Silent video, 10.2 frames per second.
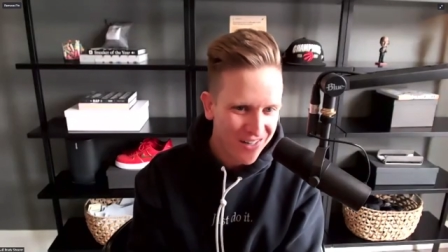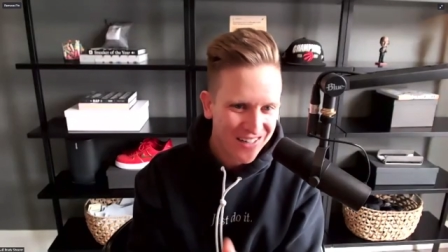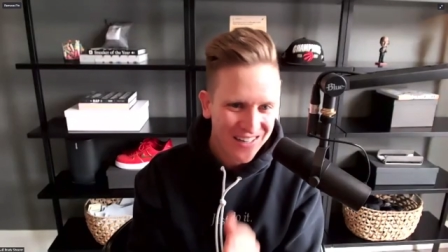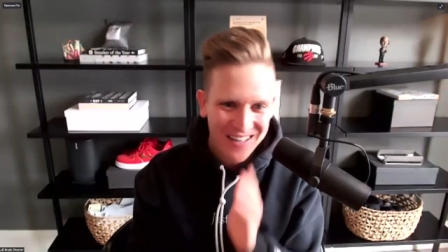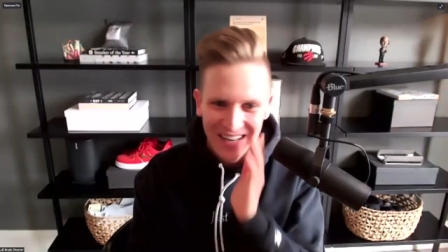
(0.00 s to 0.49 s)

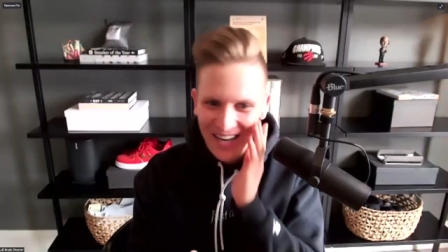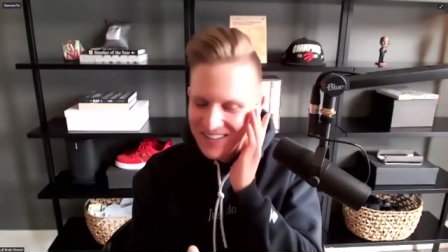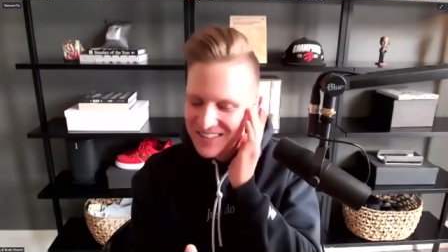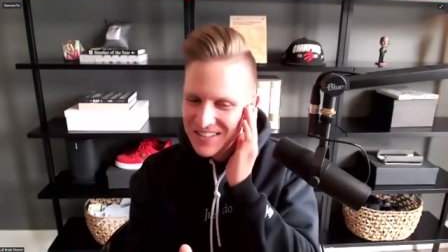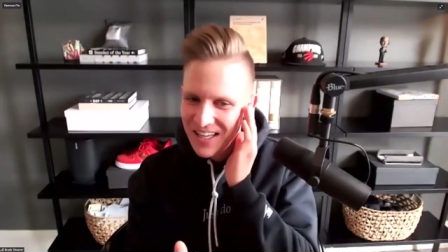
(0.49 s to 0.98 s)
and
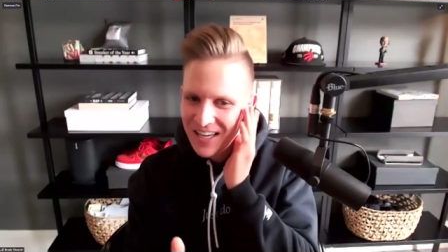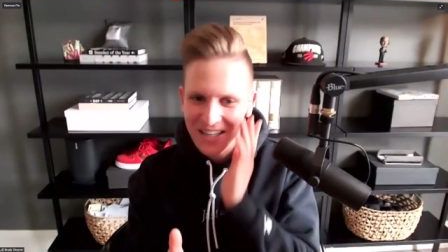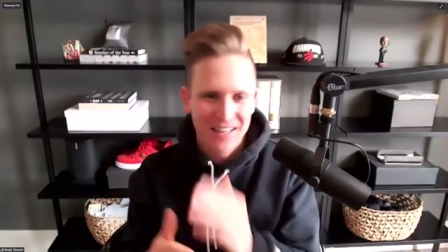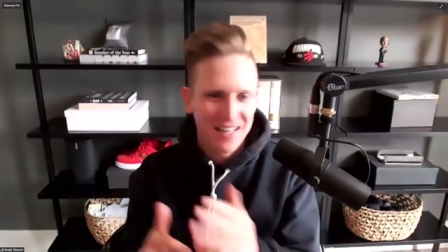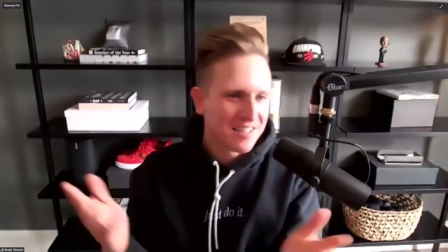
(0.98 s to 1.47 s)
this is
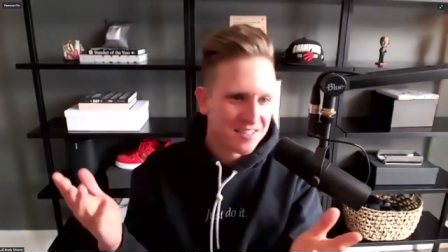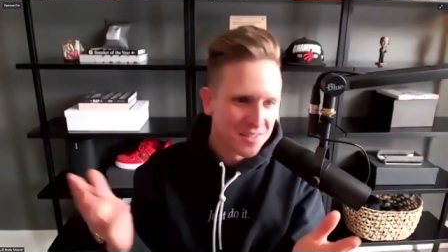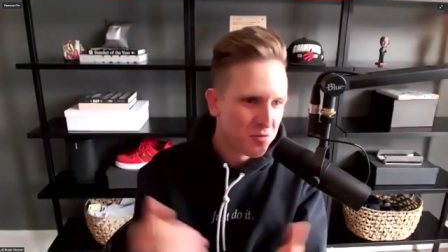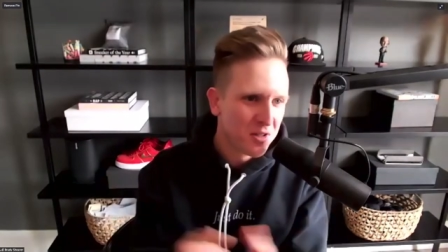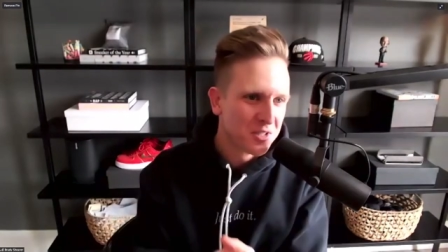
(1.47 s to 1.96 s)
like
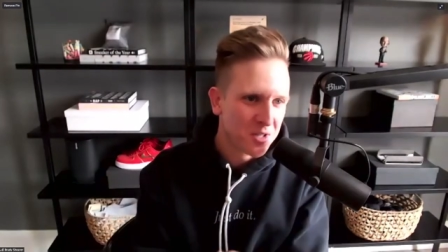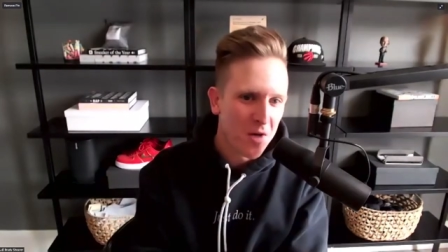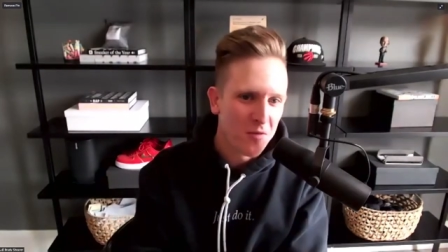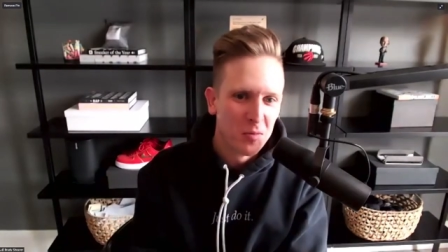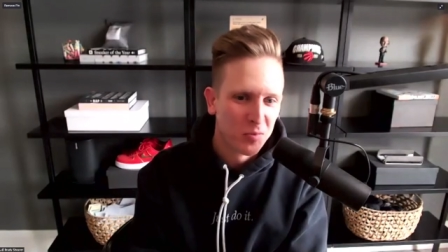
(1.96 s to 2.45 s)
classic
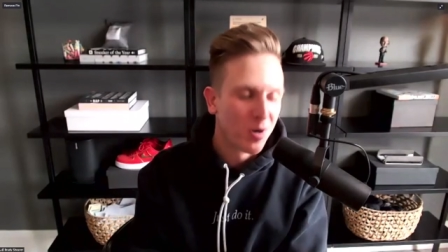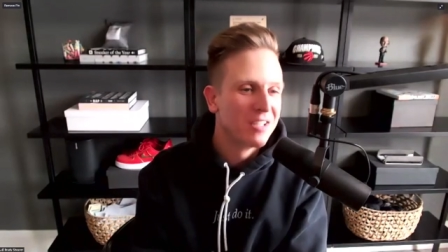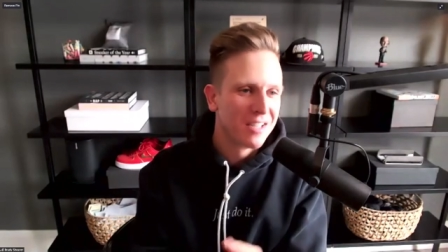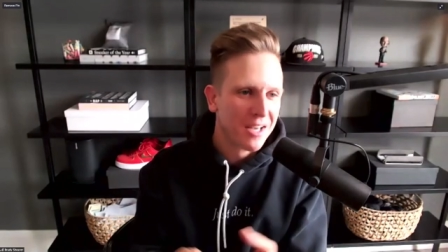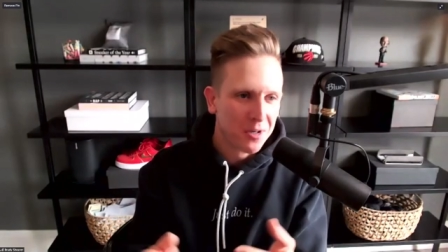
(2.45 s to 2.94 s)
philosophical okay.
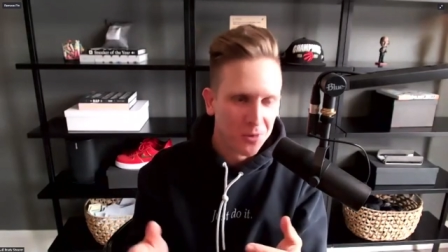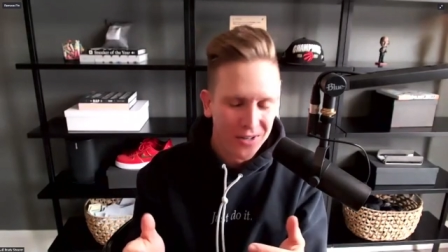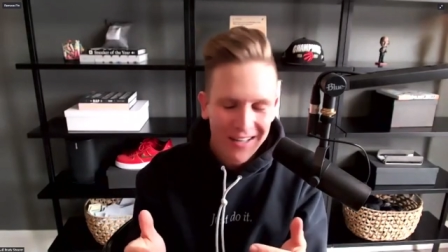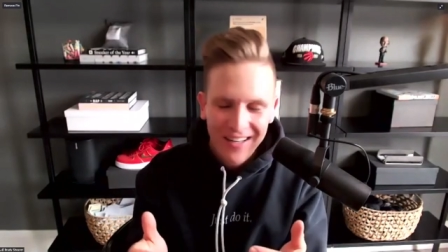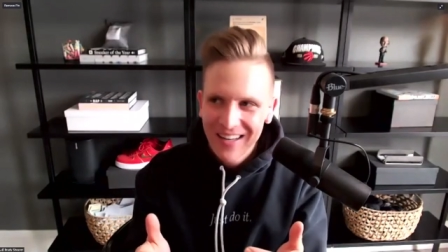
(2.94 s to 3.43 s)
price
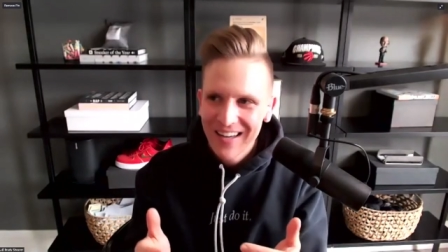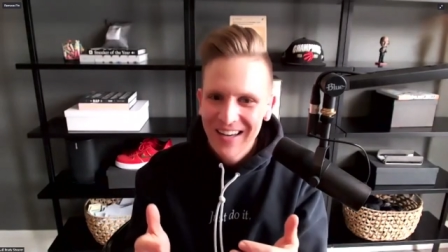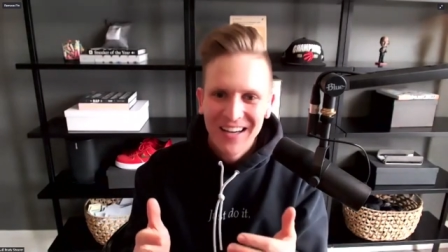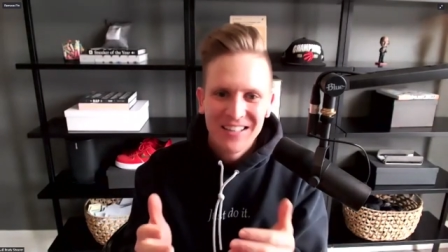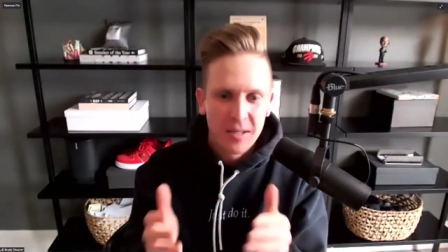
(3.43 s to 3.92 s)
anchoring. Yeah.
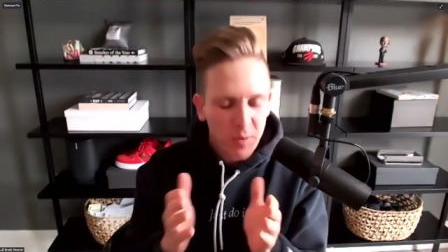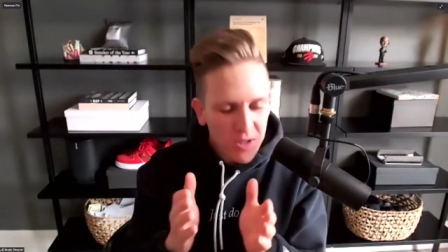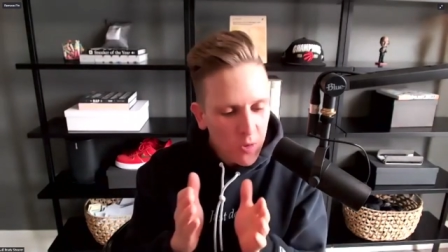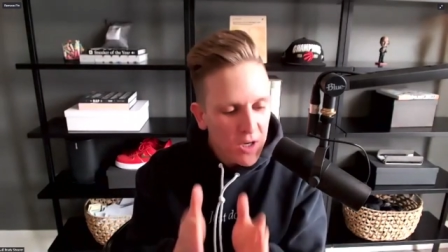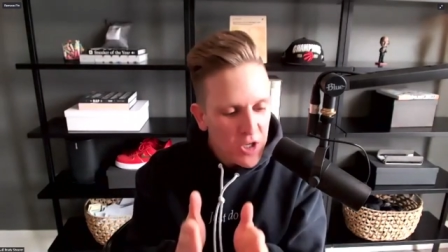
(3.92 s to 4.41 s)
It's like,
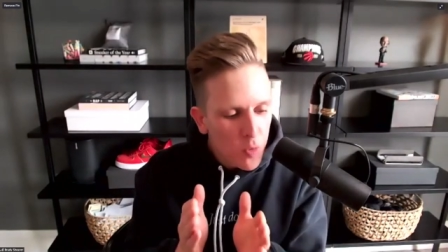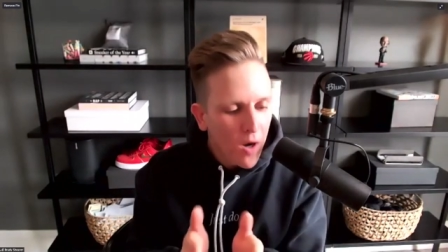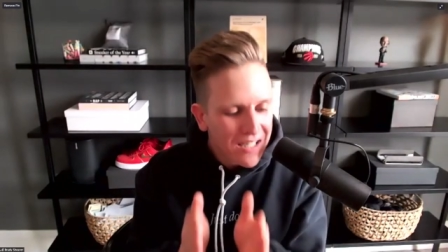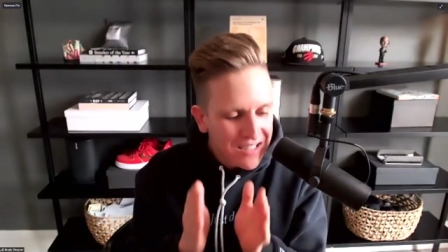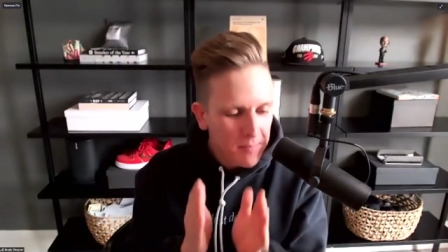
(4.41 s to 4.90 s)
put the what you
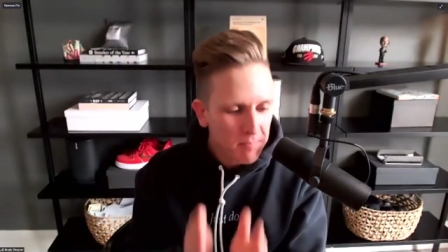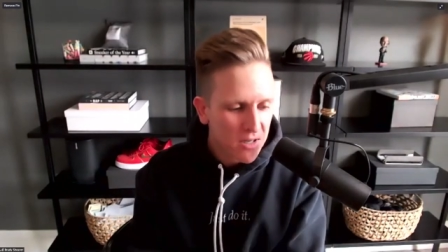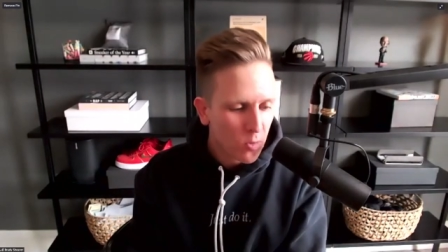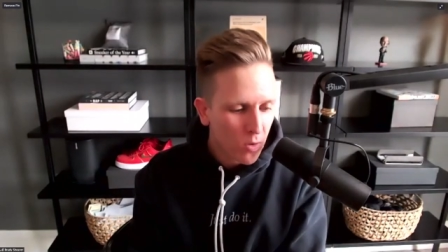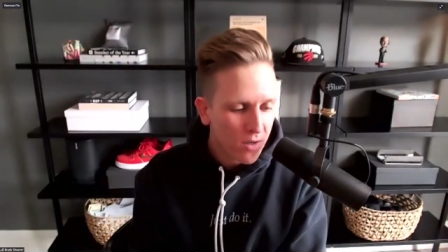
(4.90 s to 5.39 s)
want as the
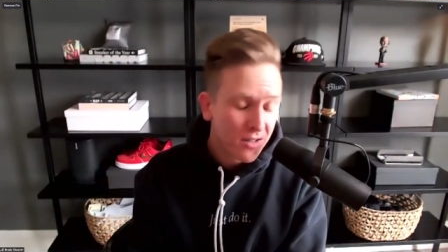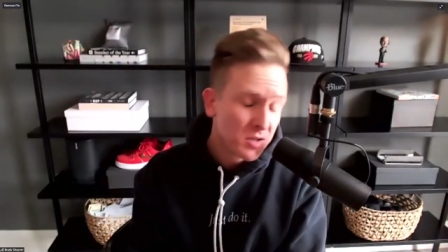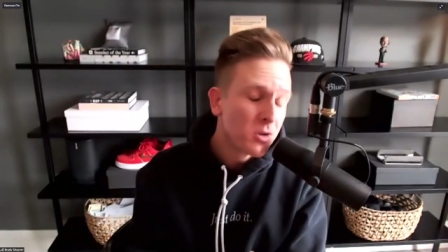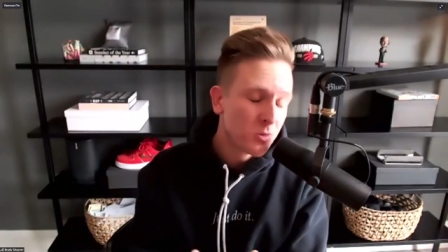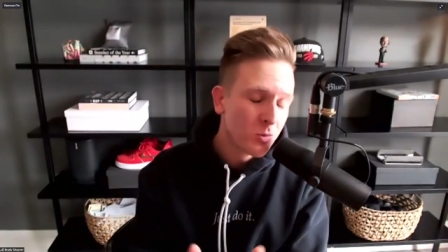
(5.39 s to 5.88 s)
middle one. This
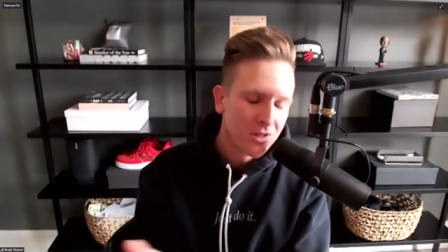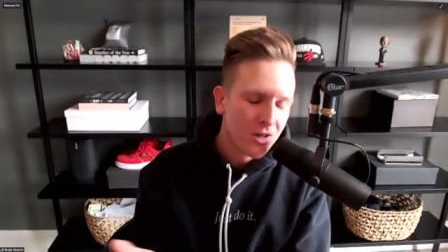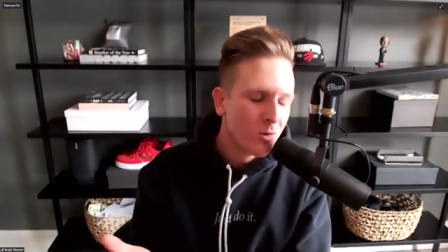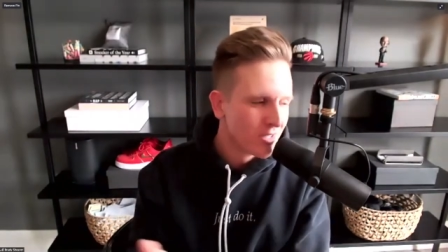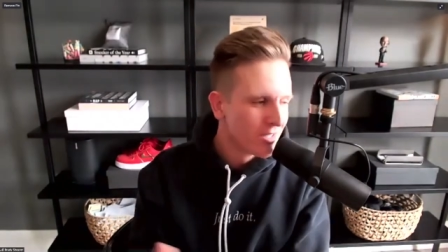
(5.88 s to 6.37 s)
person wasn't
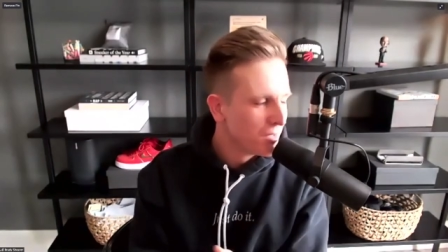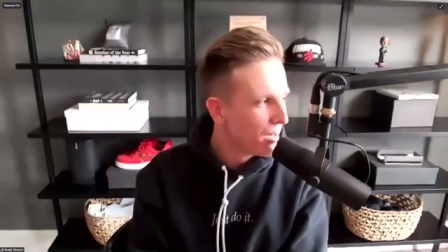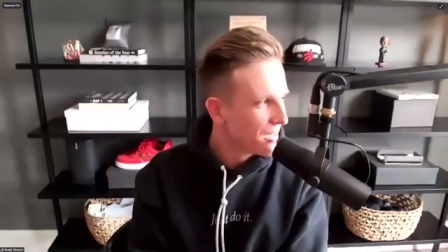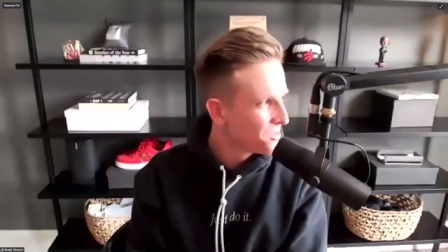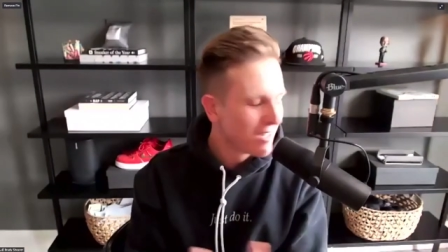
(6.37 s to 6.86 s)
always a lead
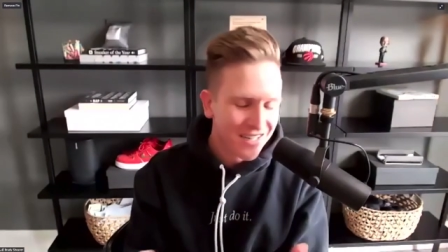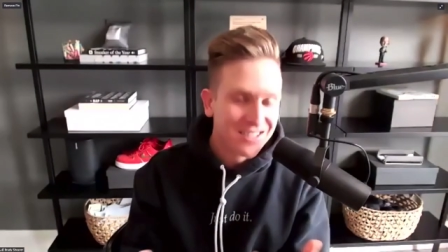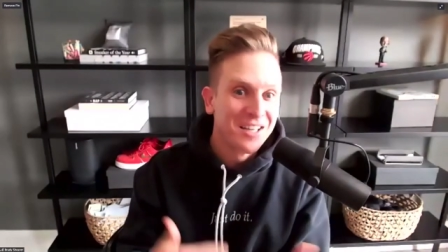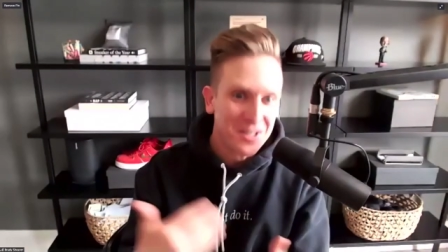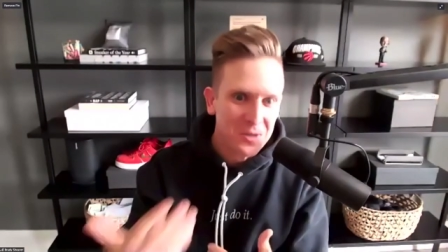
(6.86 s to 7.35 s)
pastor. I
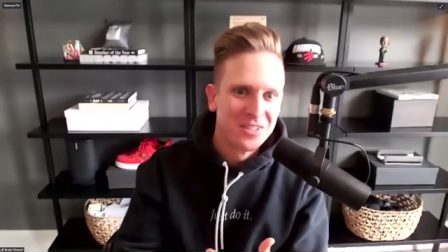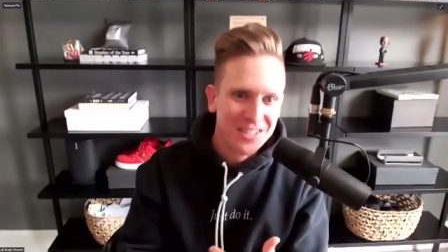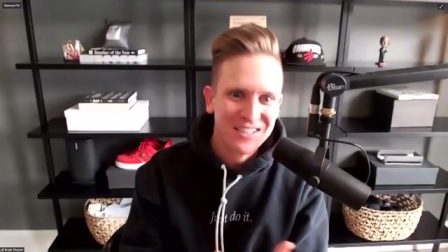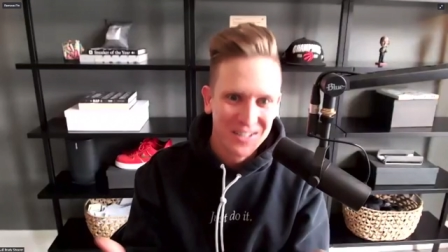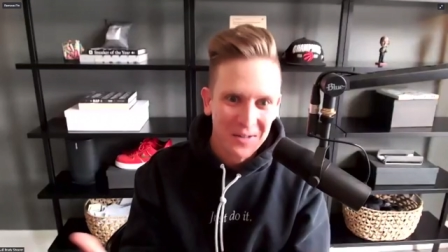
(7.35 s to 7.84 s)
guess they used
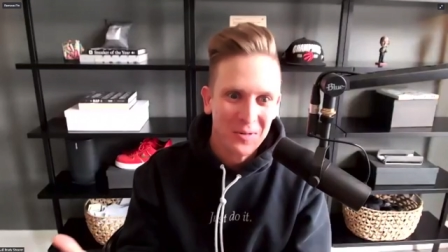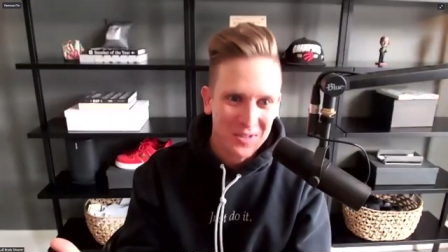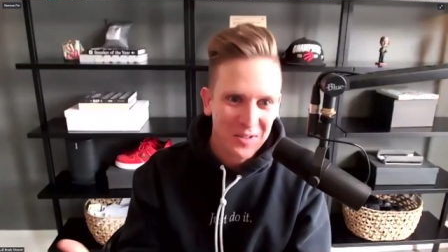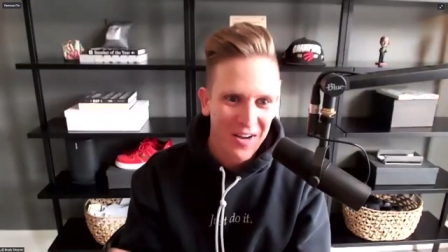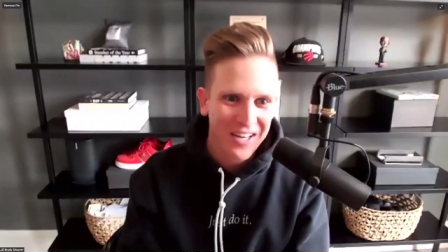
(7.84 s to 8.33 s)
this and it
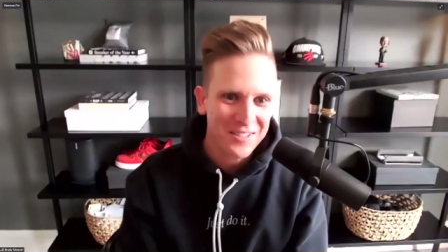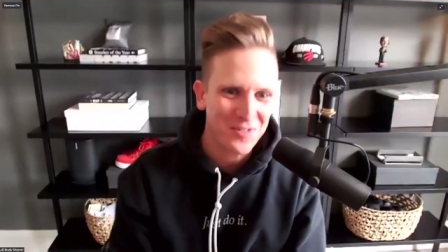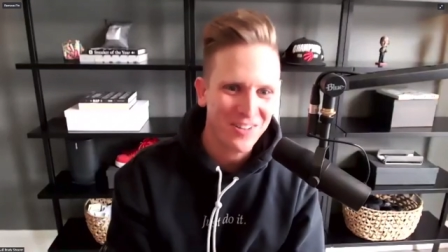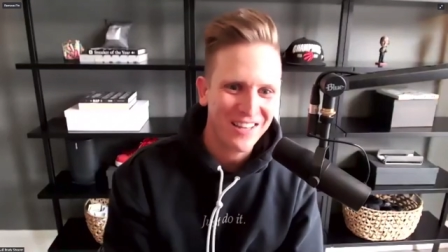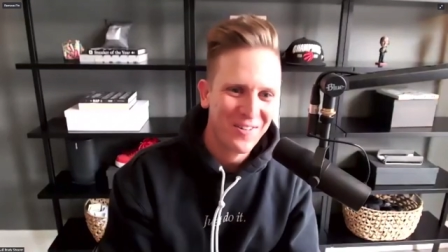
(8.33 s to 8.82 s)
was effective
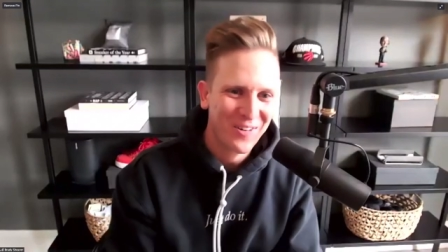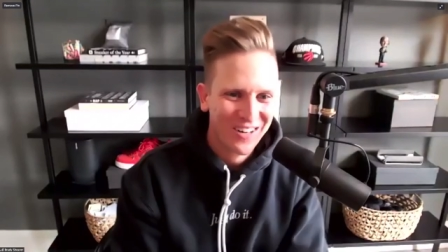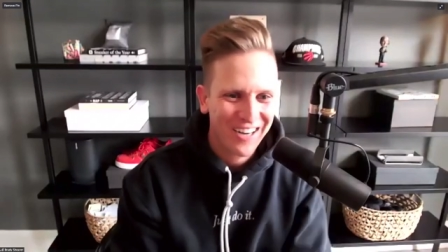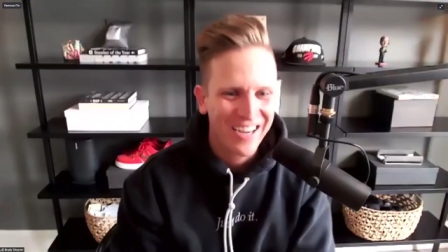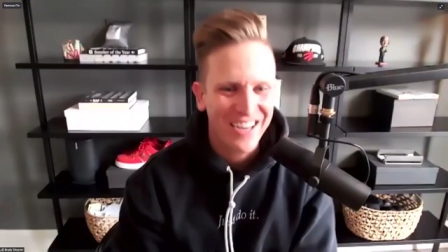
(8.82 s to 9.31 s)
when they were, uh,